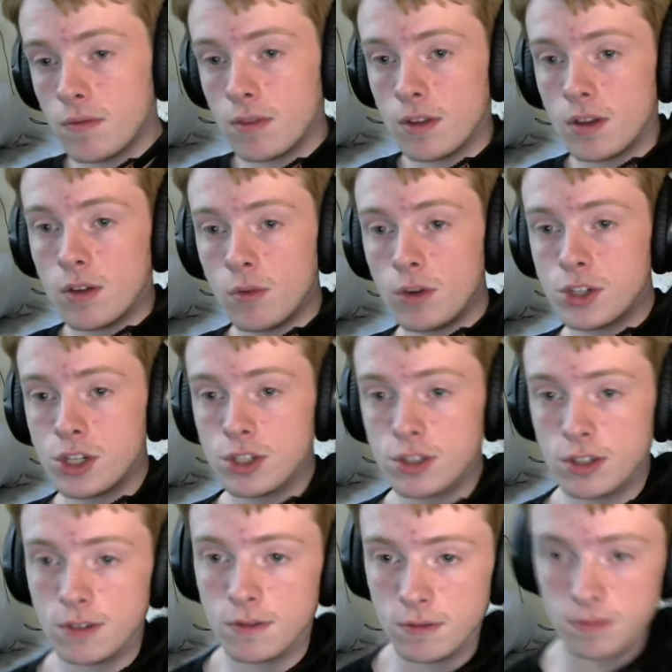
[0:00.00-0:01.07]
which is
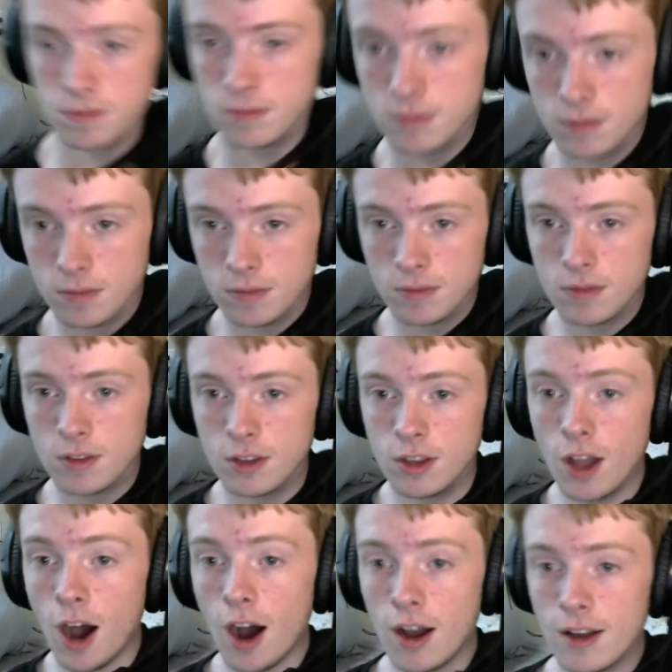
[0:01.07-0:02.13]
a
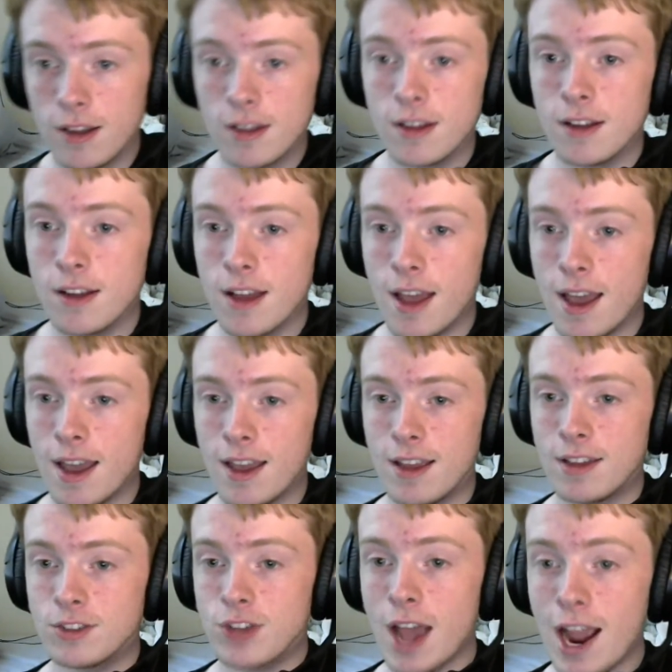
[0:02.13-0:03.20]
not a
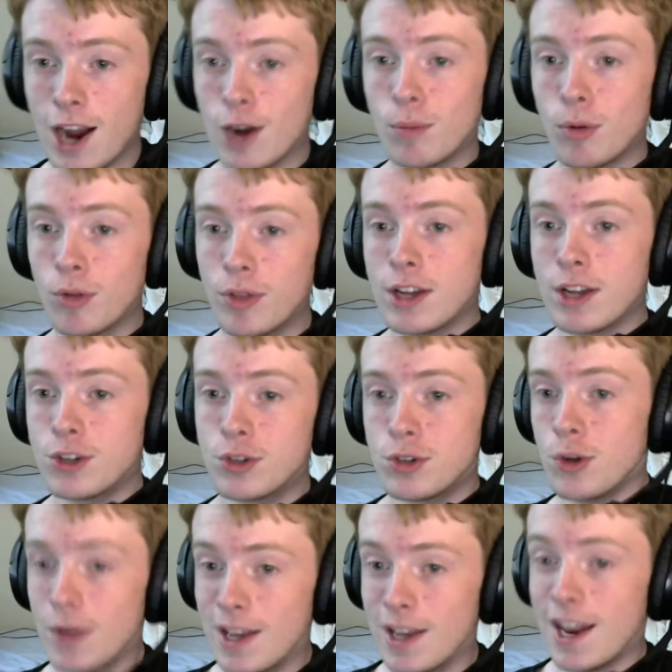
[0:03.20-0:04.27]
terrible thing to do
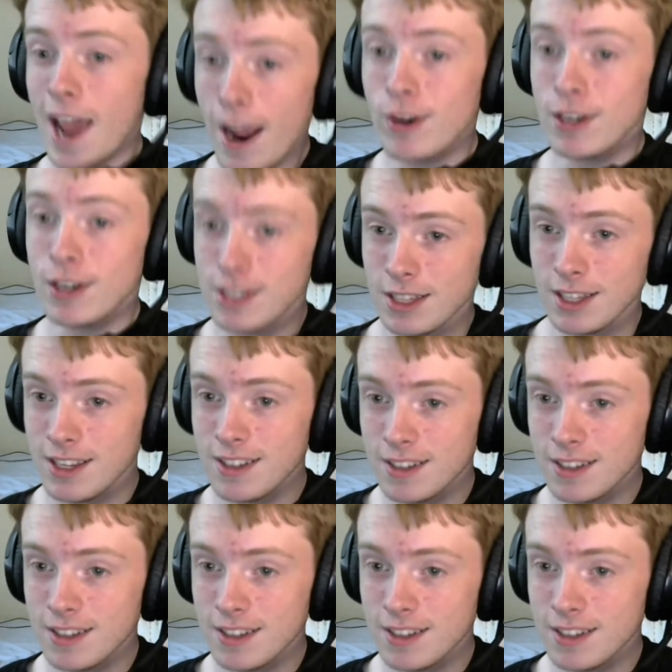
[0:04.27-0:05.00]
inherently